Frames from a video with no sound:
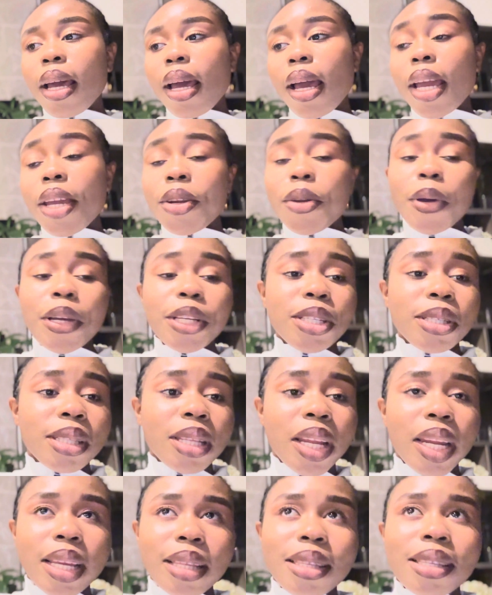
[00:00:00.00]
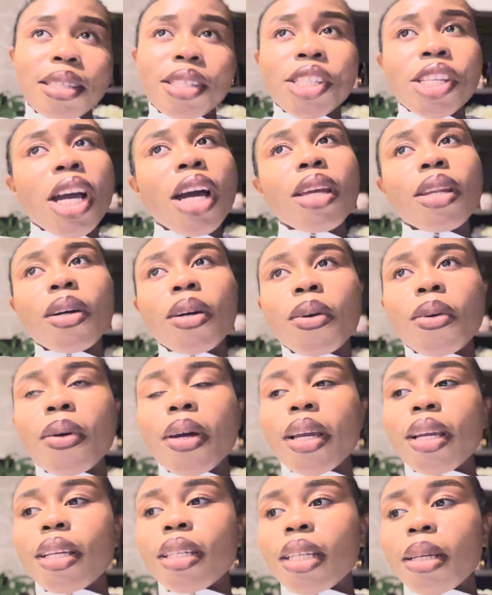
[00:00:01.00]
you know, I just started this channel
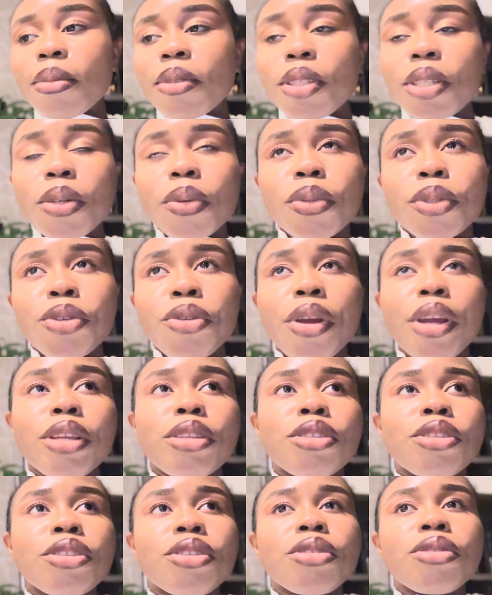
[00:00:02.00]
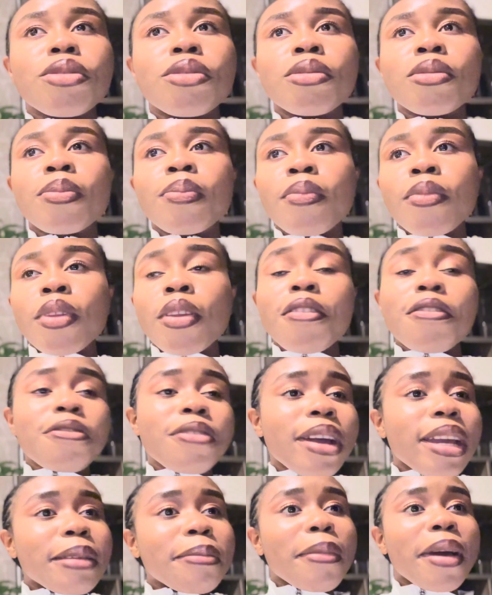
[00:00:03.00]
and I'm still trying to
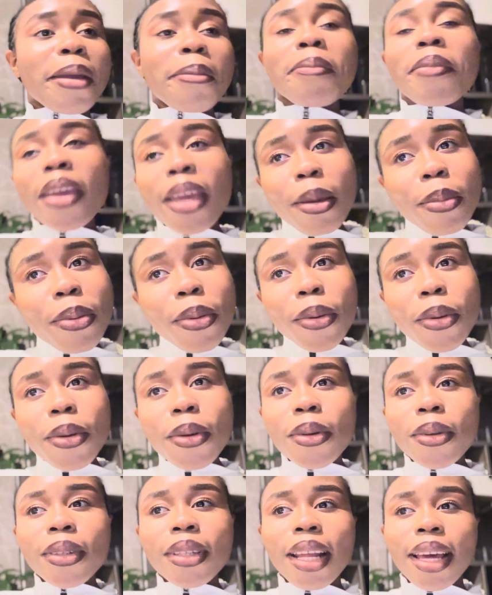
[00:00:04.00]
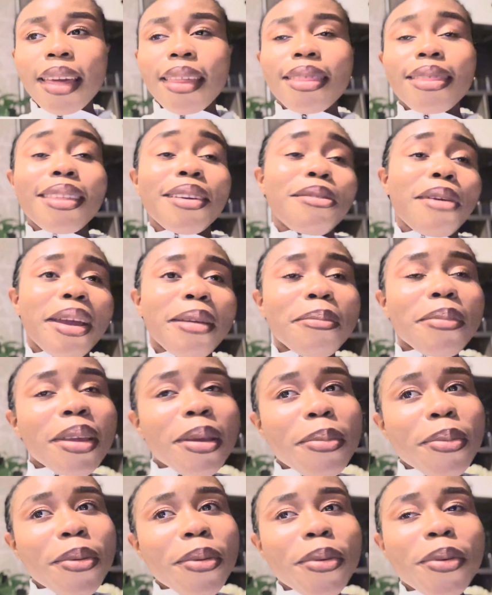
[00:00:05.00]
find my people, like the right
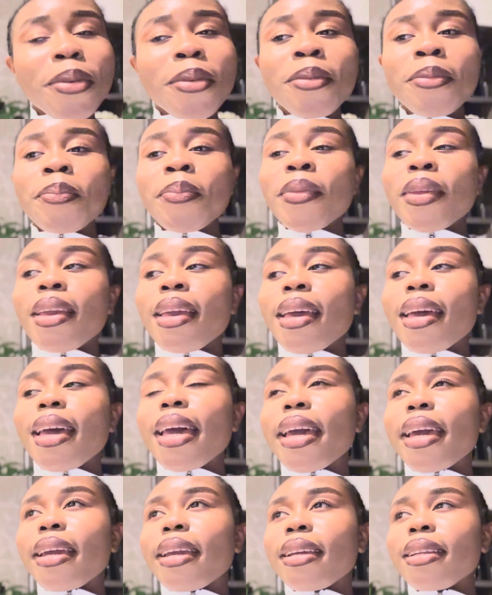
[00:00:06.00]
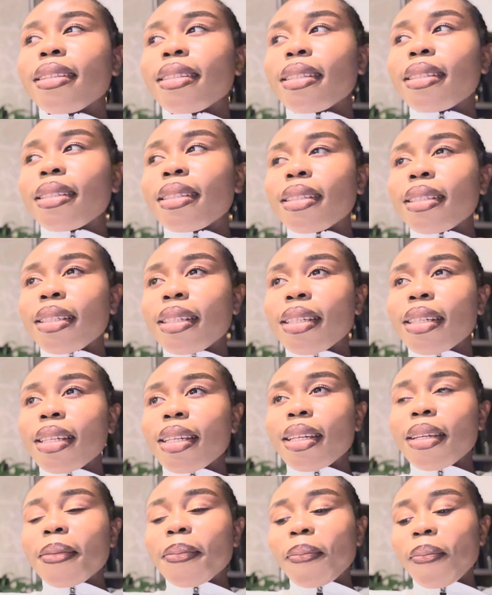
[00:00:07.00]
people, and
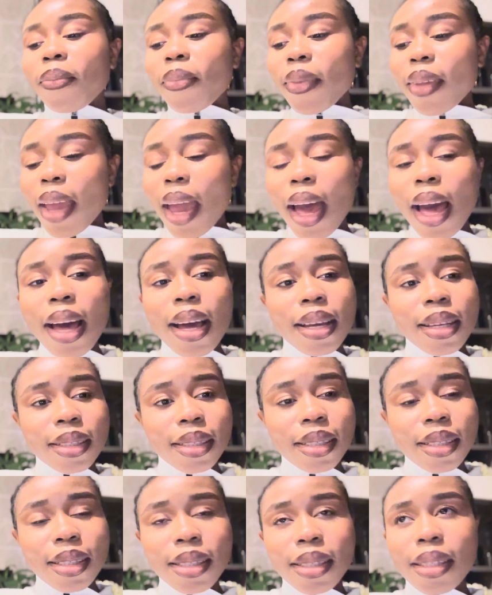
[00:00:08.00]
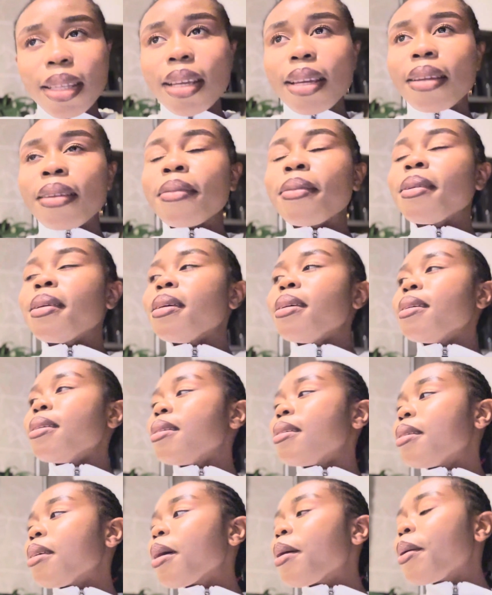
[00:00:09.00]
yeah, just there.
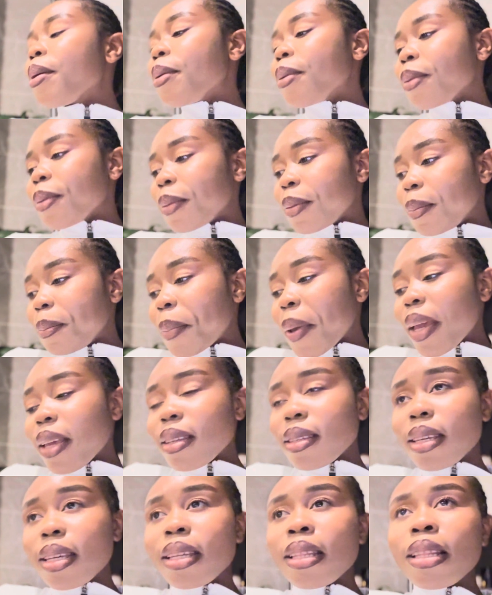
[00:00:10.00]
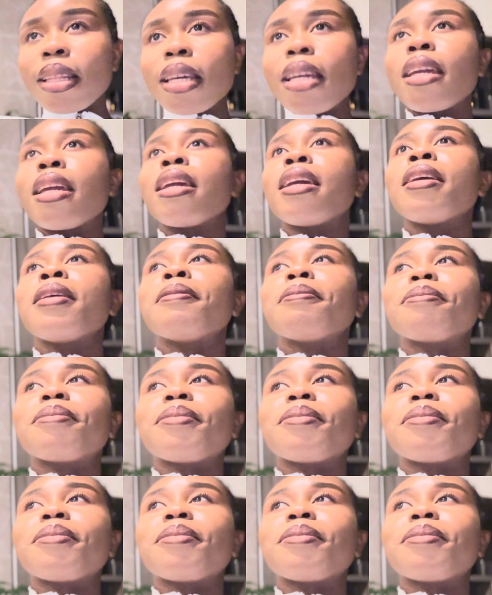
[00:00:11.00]
So basically,